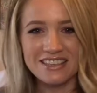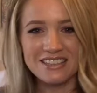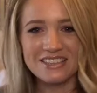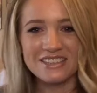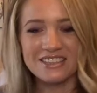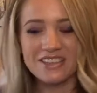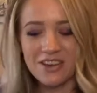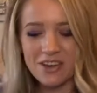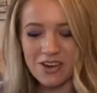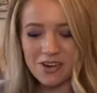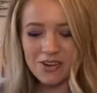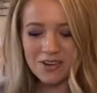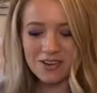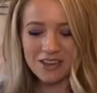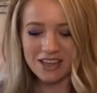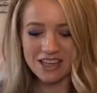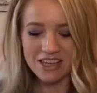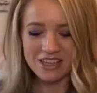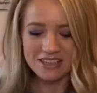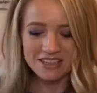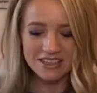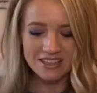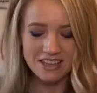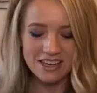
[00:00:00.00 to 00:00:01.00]
so
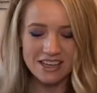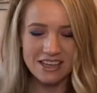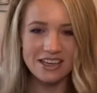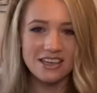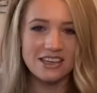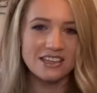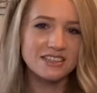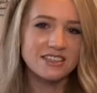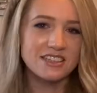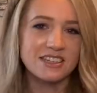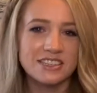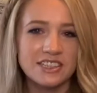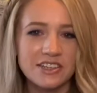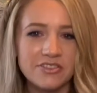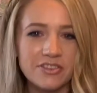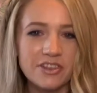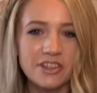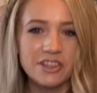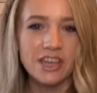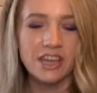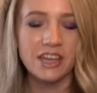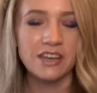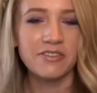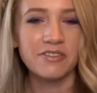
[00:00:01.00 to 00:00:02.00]
this is a different
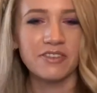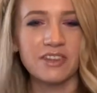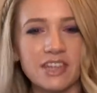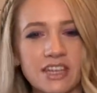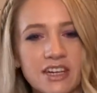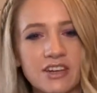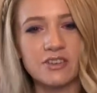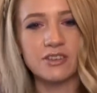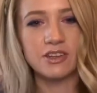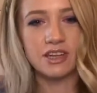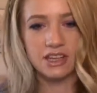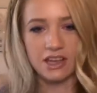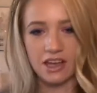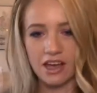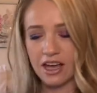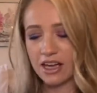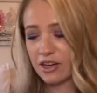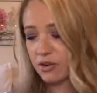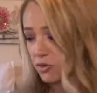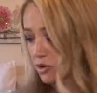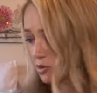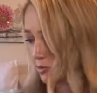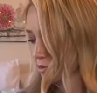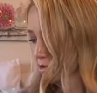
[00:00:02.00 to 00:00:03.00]
kind of video than I
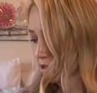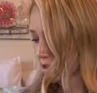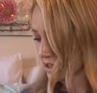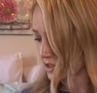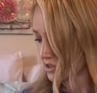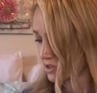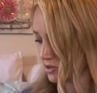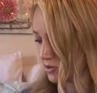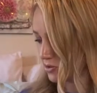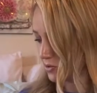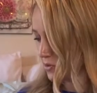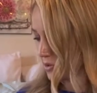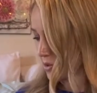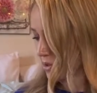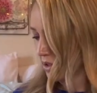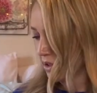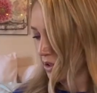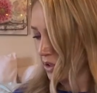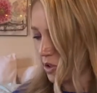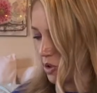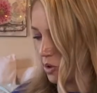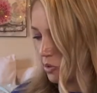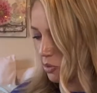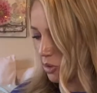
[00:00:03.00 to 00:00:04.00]
normally do,
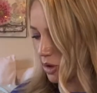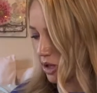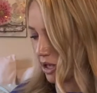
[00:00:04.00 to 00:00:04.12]
but